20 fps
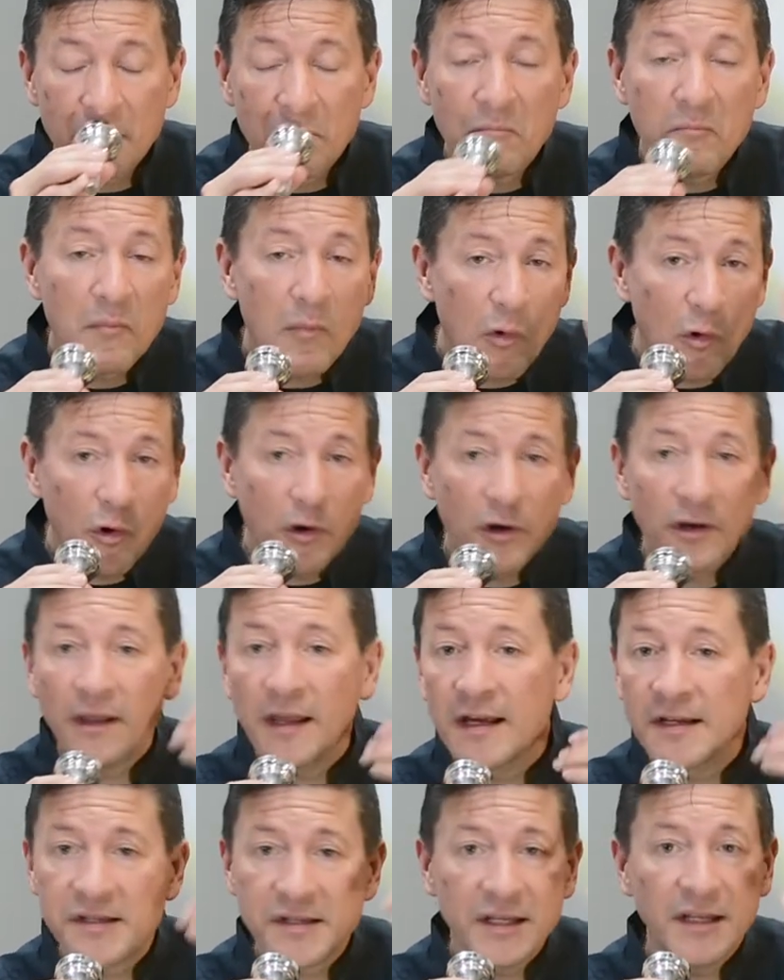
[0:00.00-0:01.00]
more or
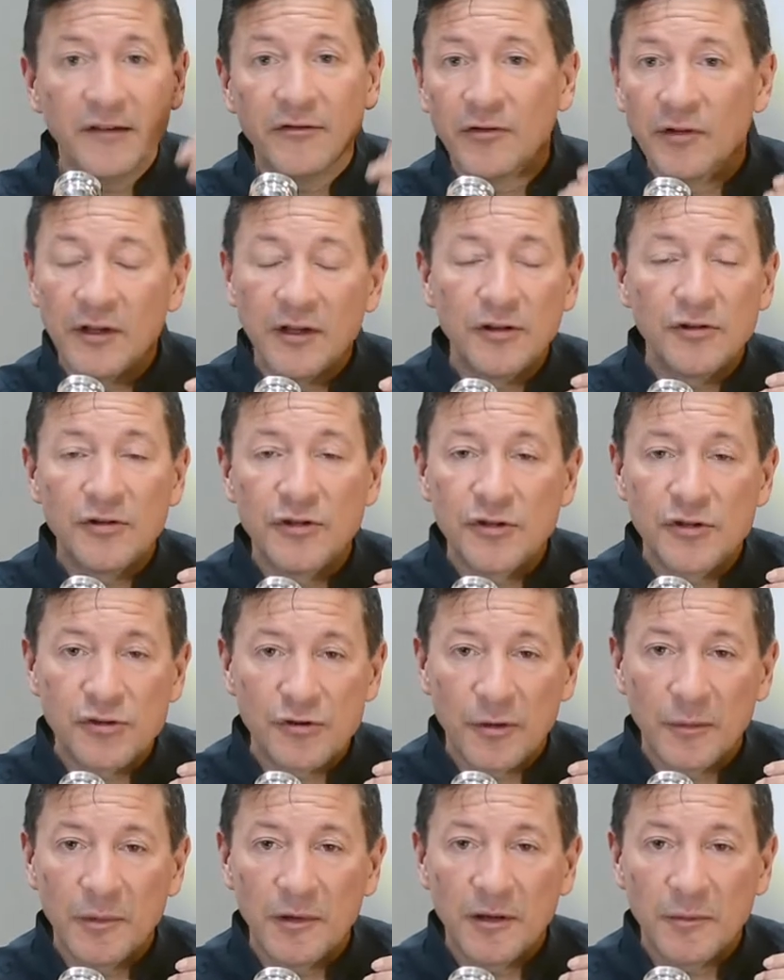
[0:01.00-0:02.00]
less evenly
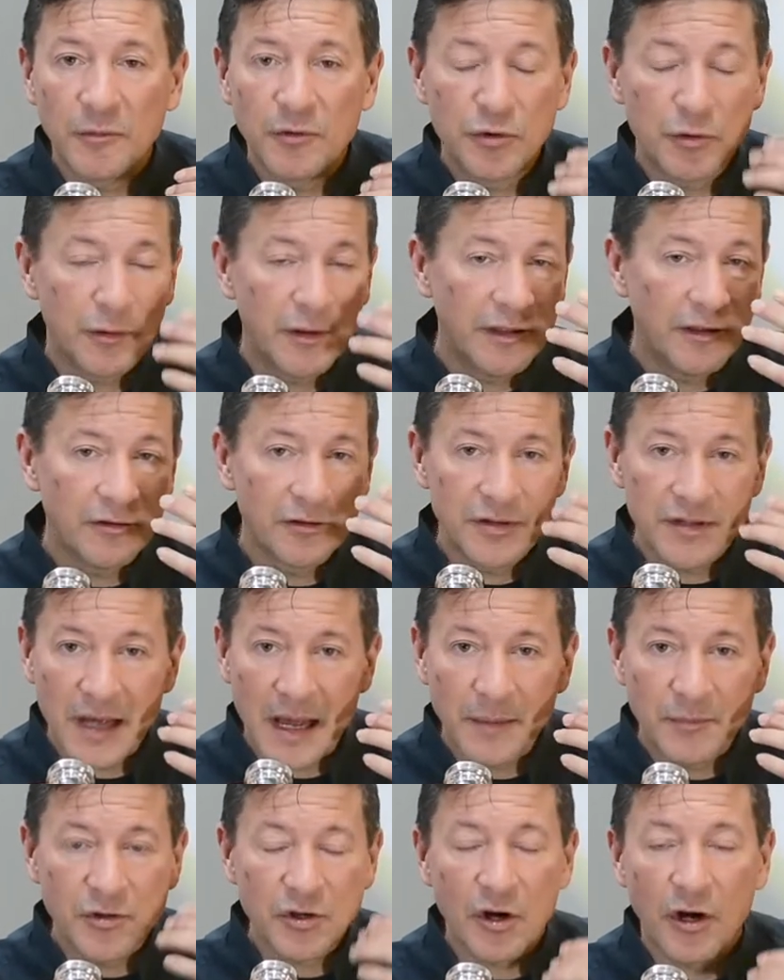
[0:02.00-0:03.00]
distributed between your
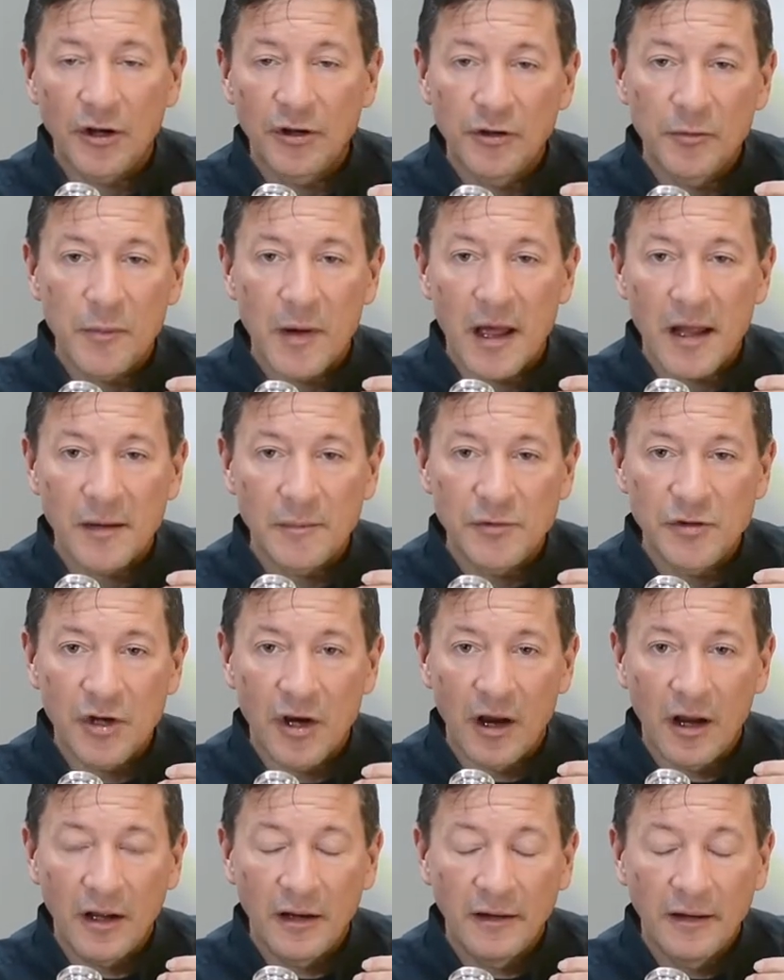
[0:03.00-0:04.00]
top jaw and your bottom
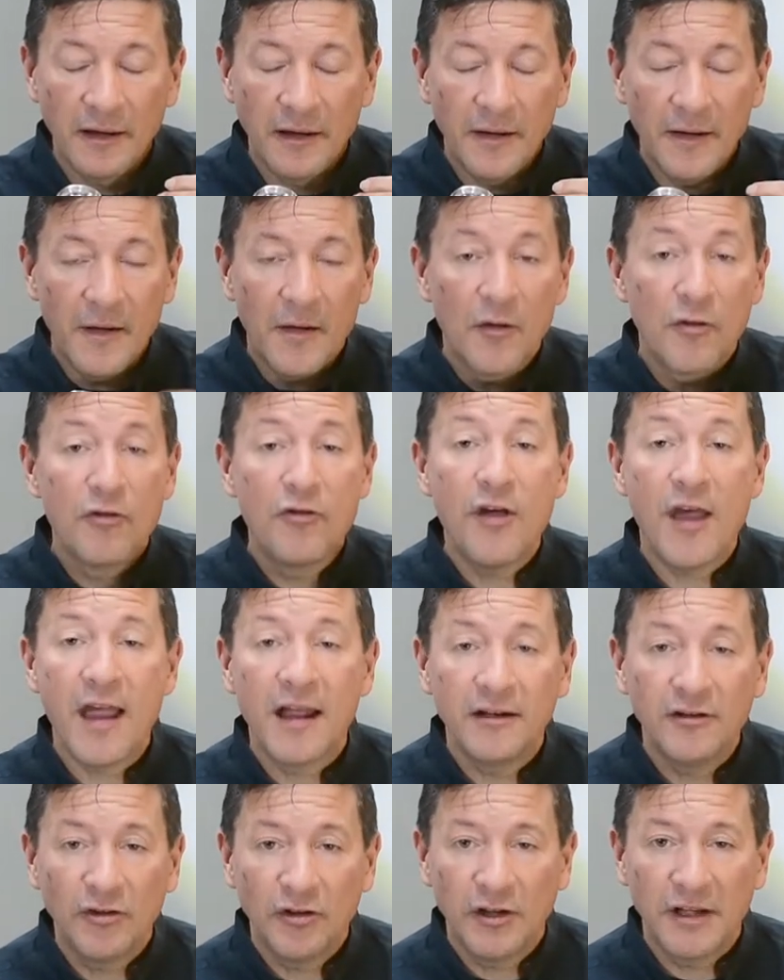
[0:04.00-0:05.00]
jaw.
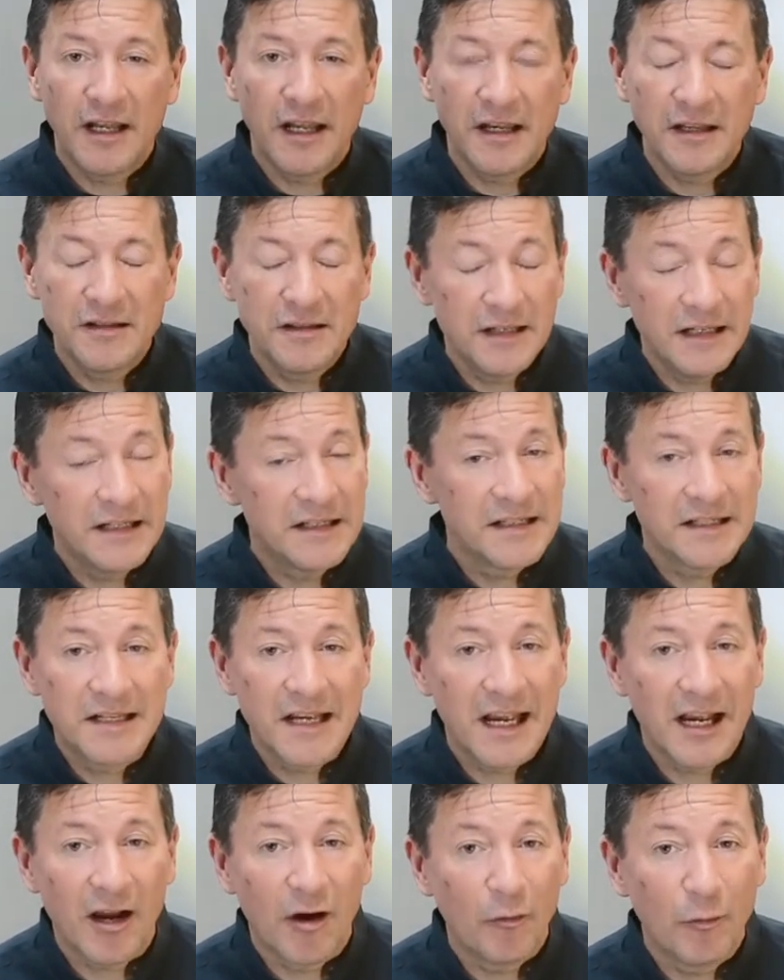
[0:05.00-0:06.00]
Then you need to
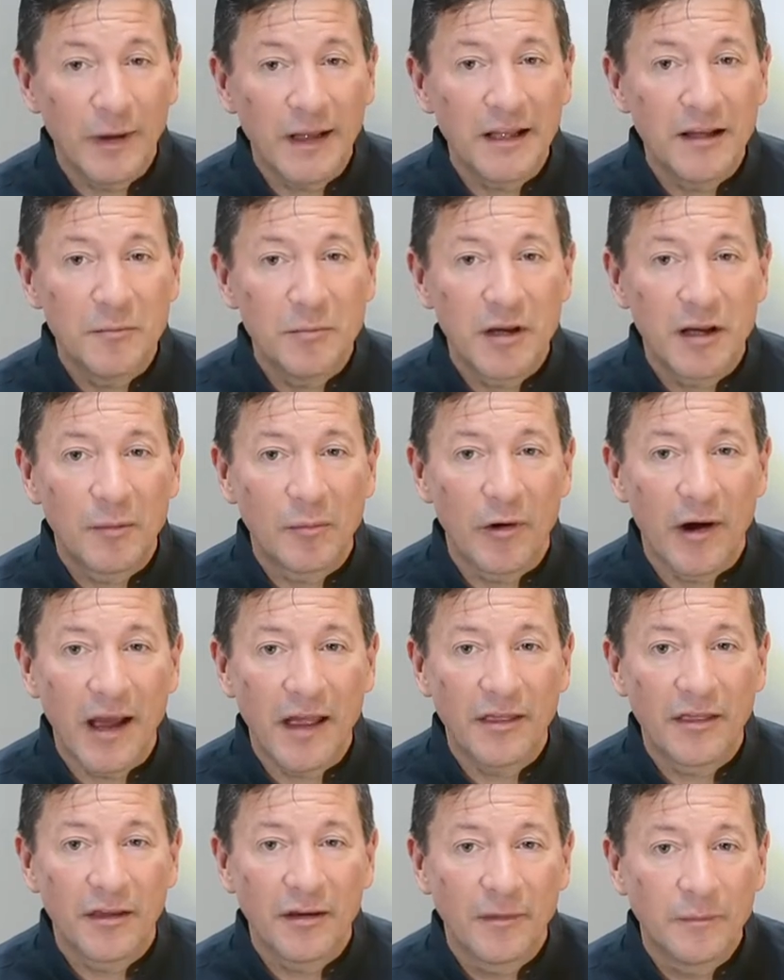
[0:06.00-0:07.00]
take a really big
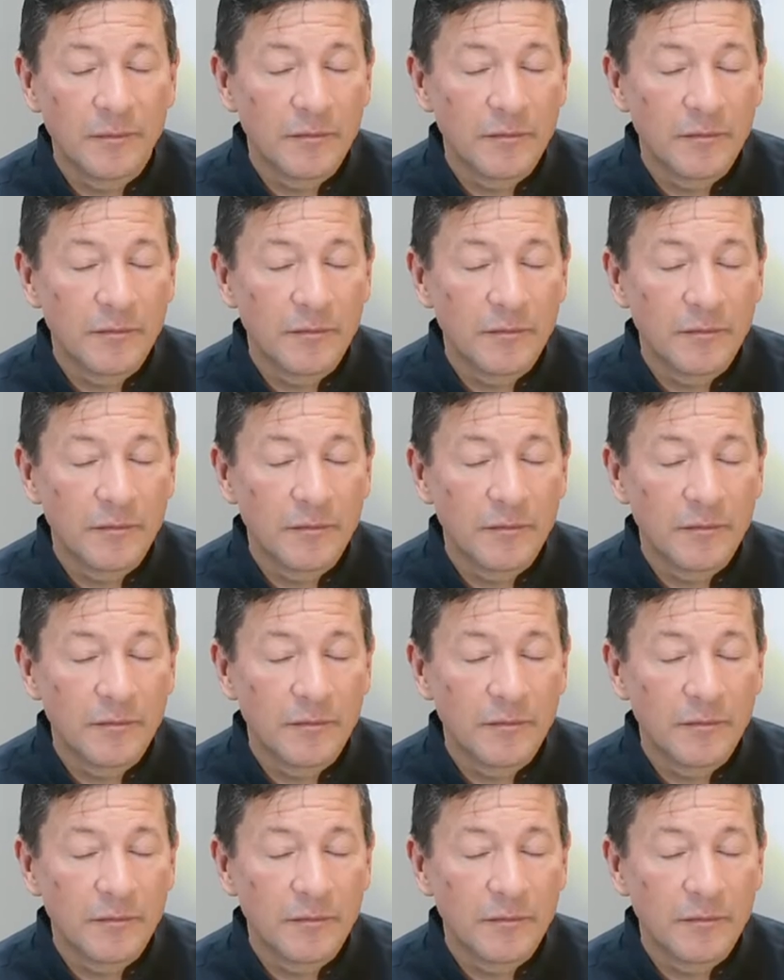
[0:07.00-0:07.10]
breath.